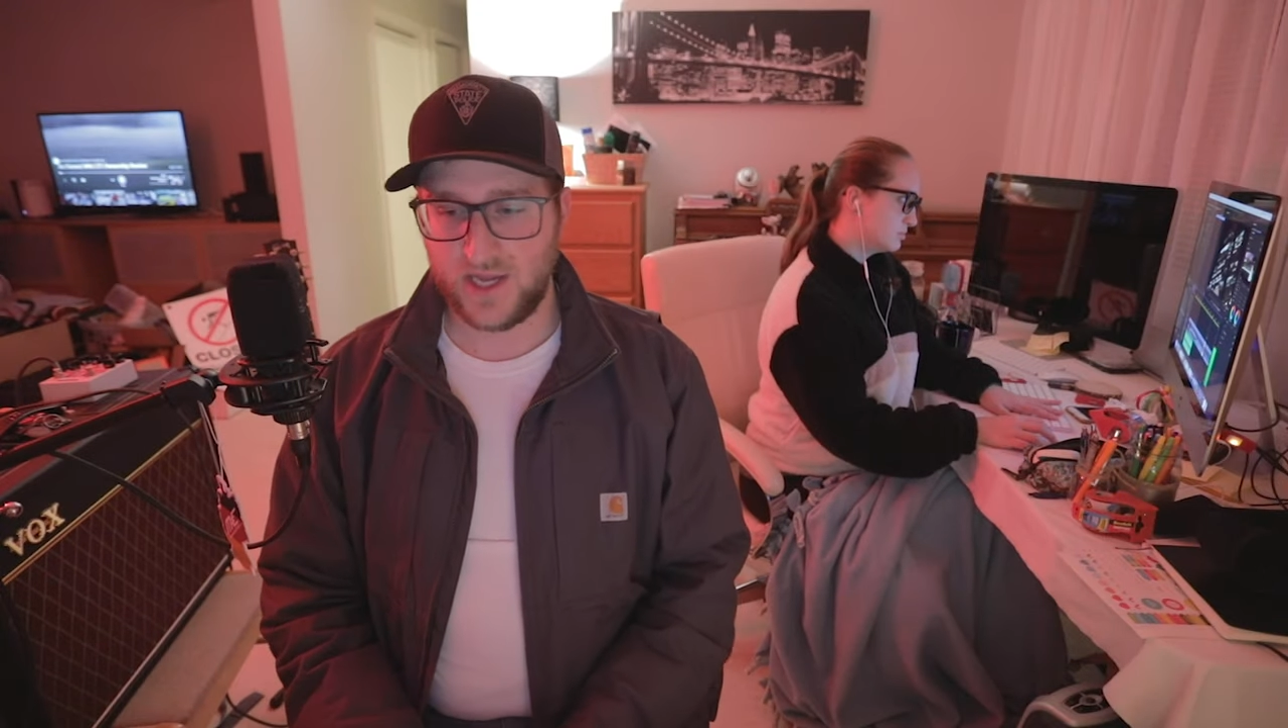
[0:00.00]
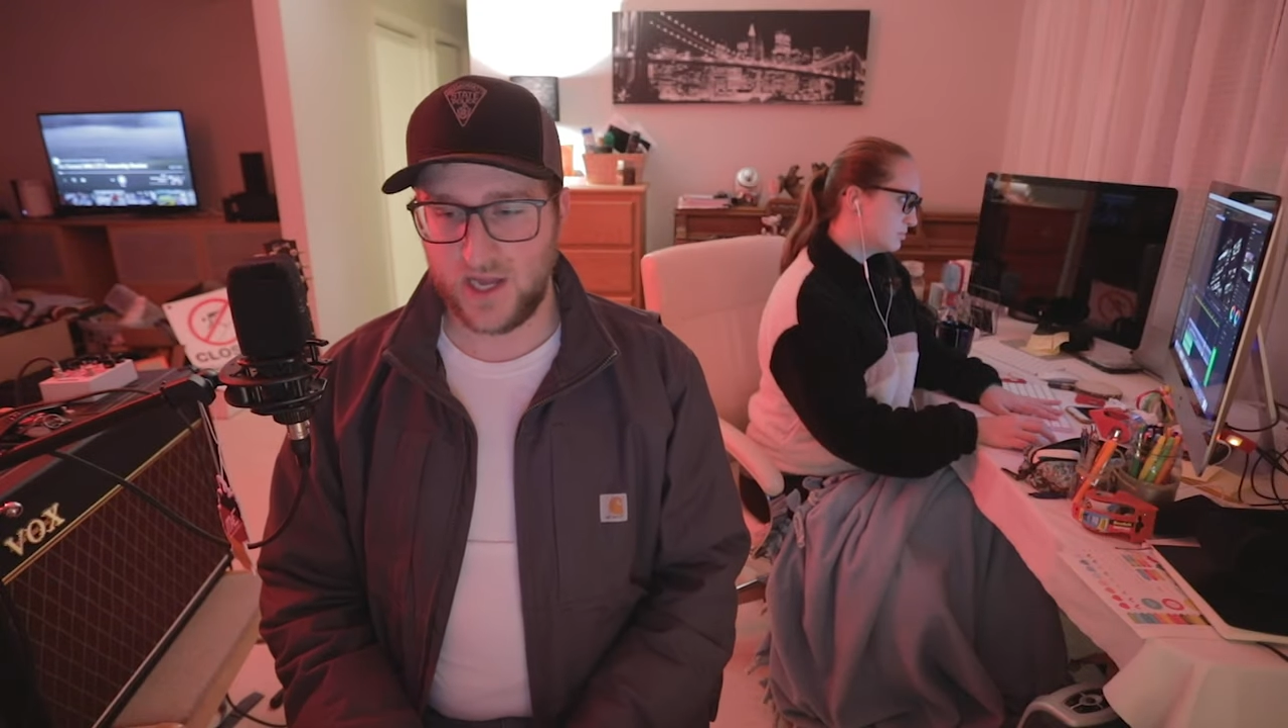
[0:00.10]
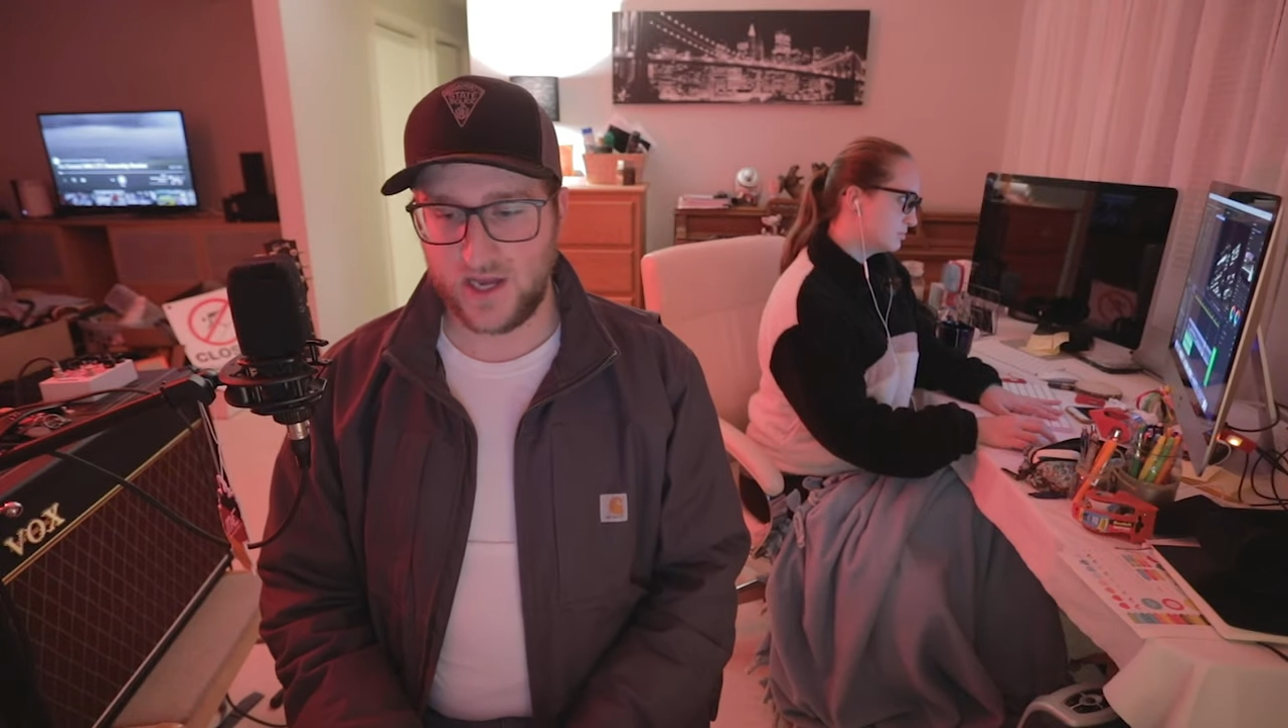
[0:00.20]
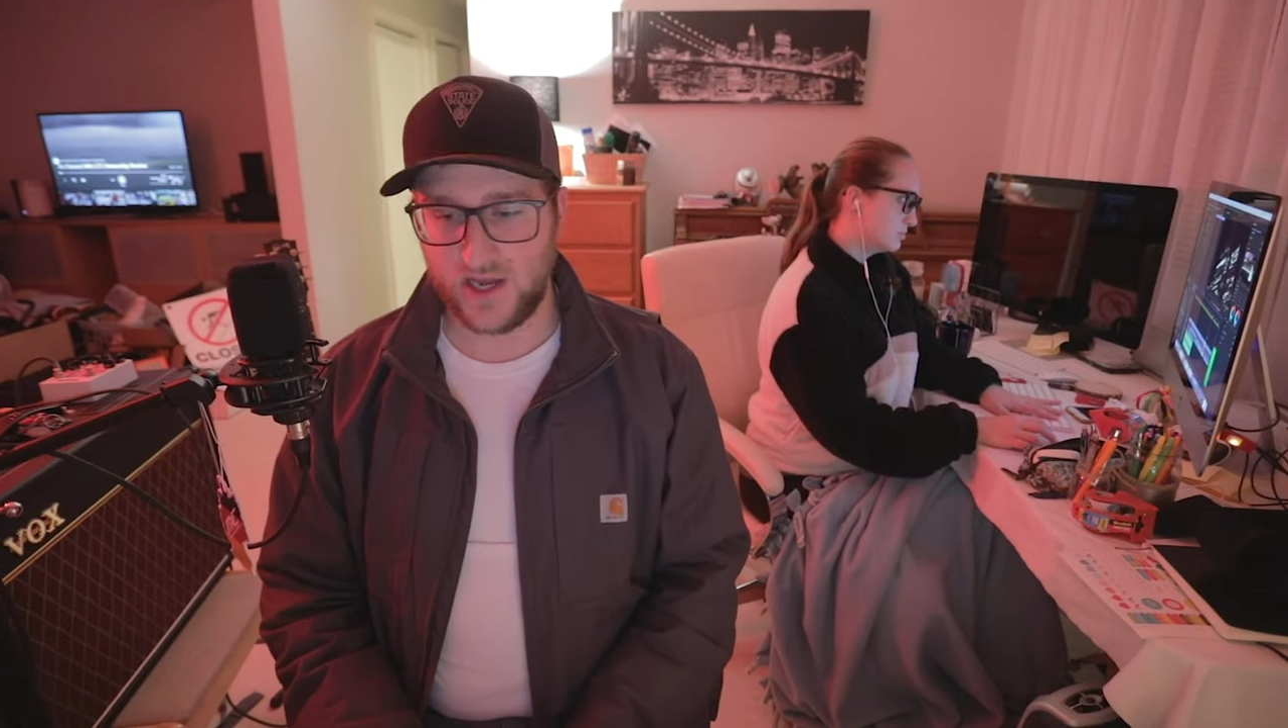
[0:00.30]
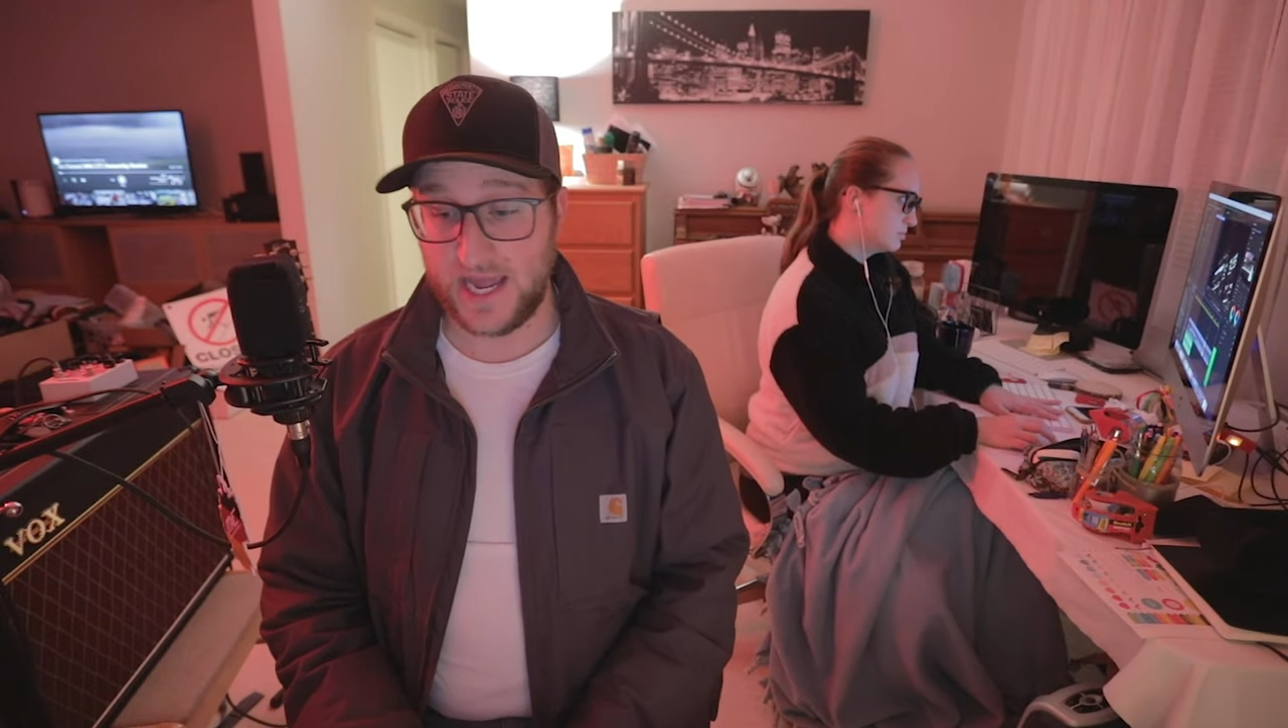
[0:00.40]

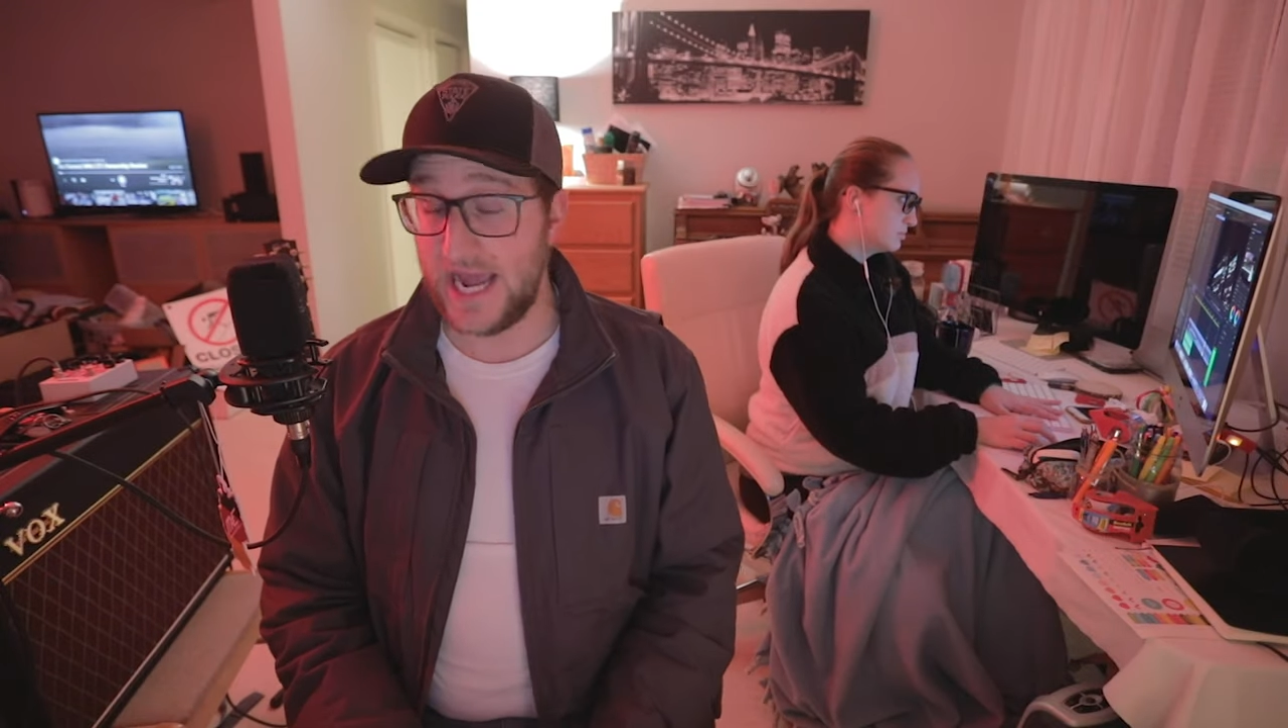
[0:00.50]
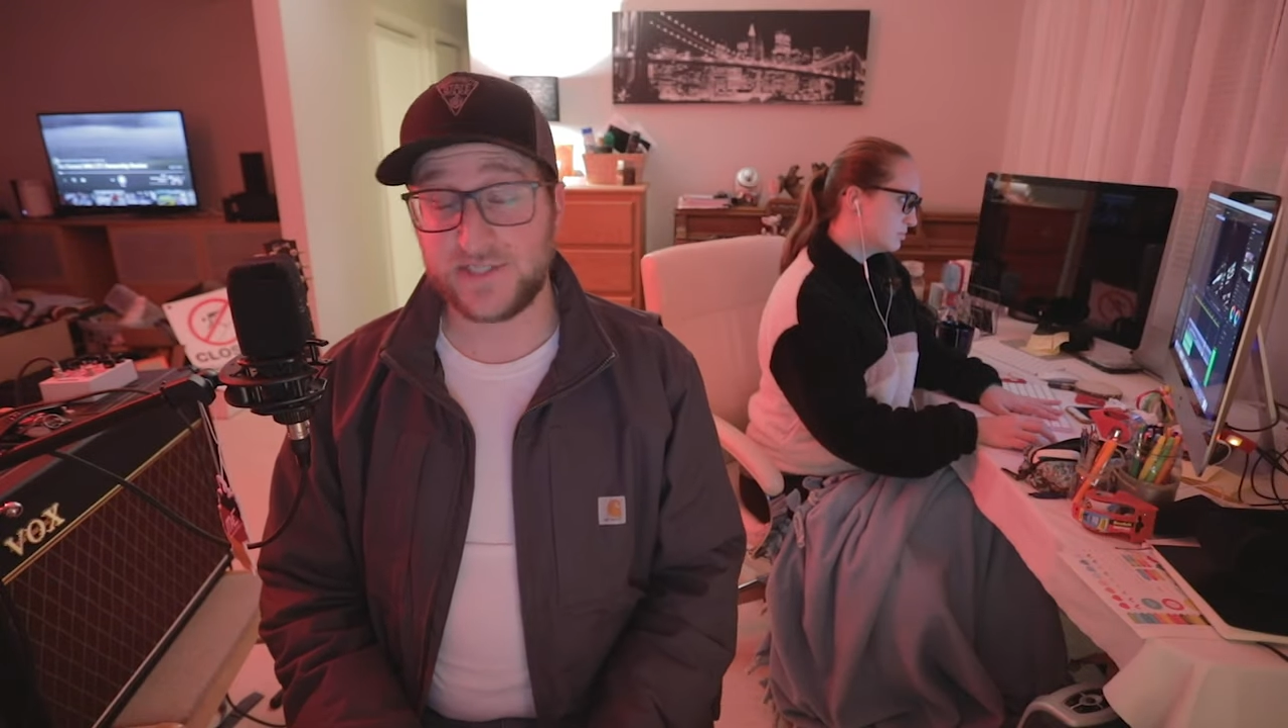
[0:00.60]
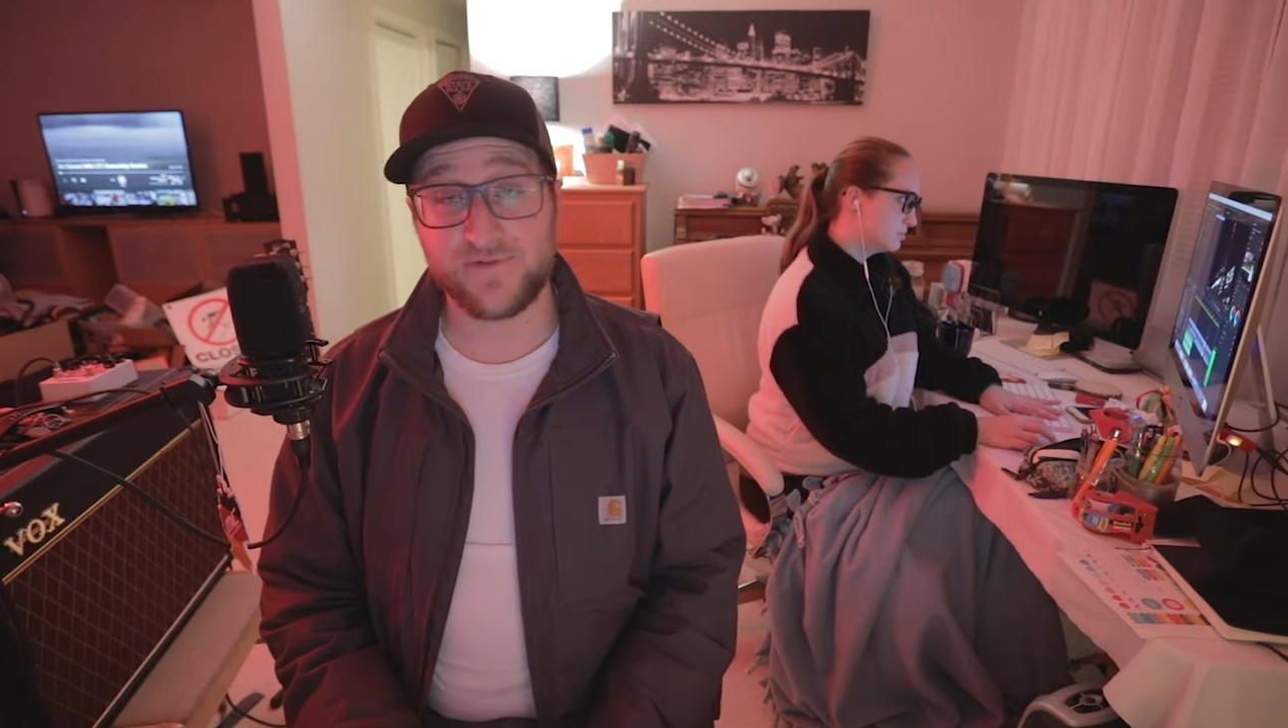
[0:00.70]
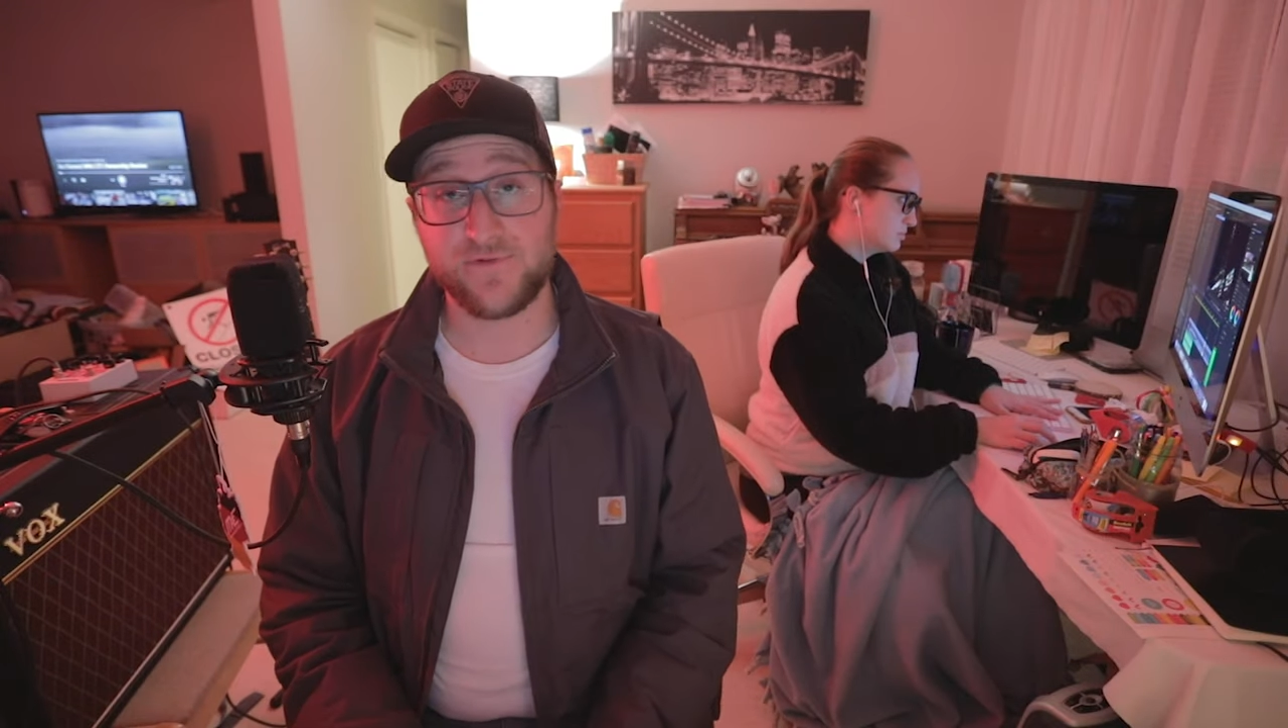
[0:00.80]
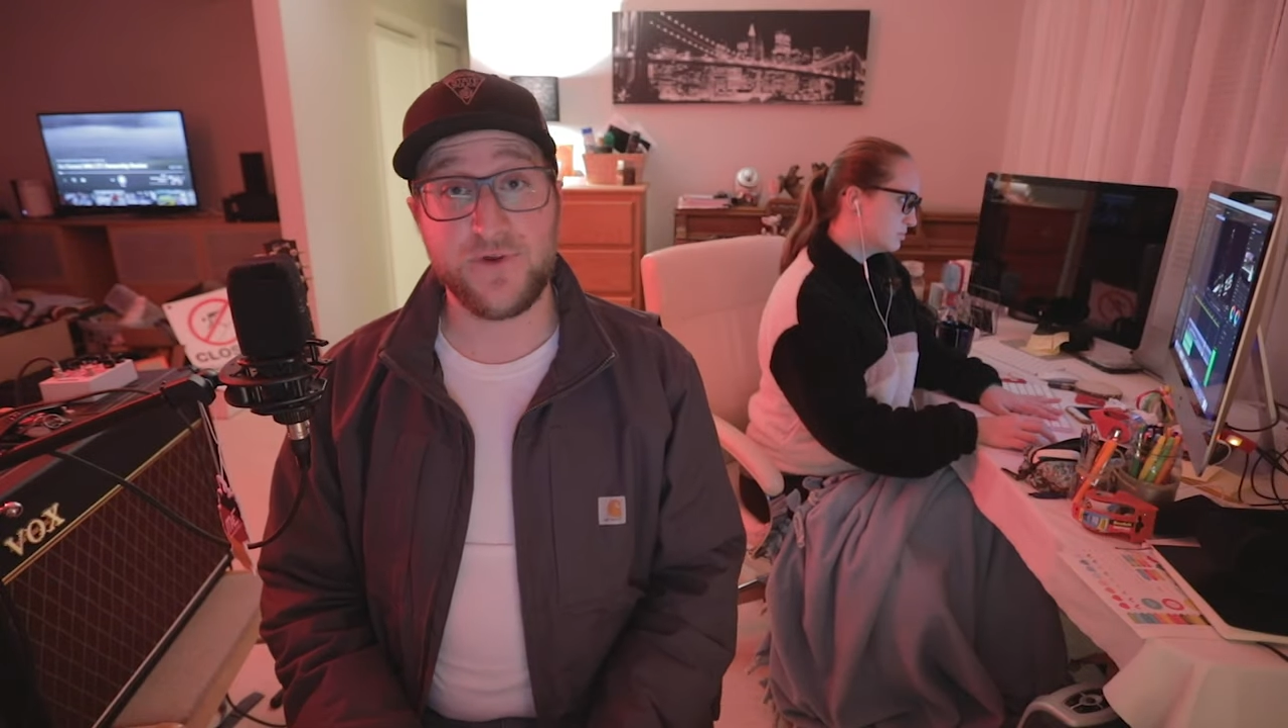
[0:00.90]
as for